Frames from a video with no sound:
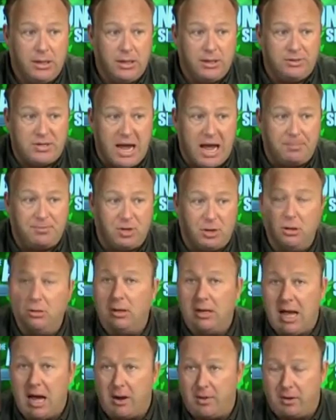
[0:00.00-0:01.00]
is
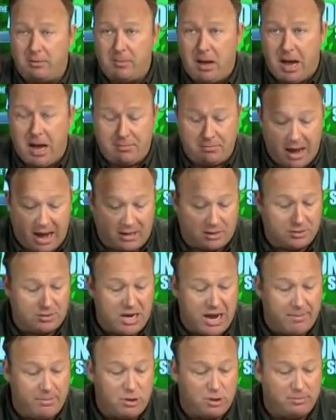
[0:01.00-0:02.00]
absolutely out of their mind. Michael
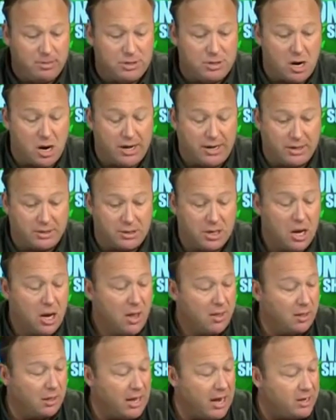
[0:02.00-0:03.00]
Savage will be joining us.
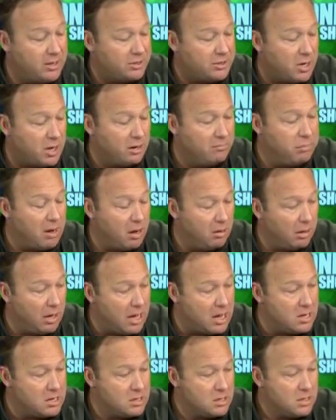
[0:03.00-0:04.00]
The latest on
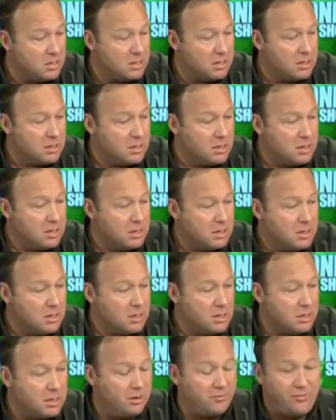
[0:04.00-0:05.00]
Ebola,
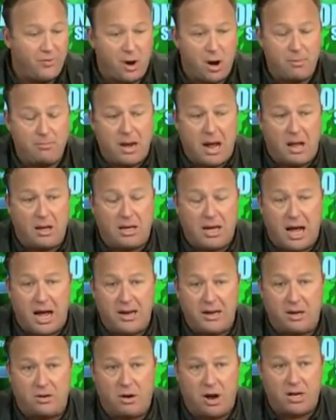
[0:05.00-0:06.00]
confirmed
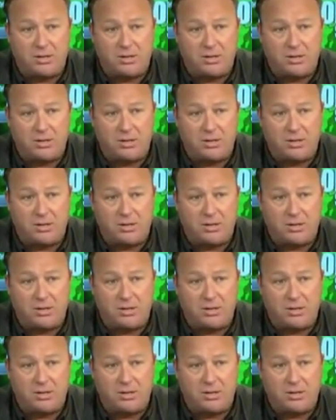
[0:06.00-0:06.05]
al-Qaeda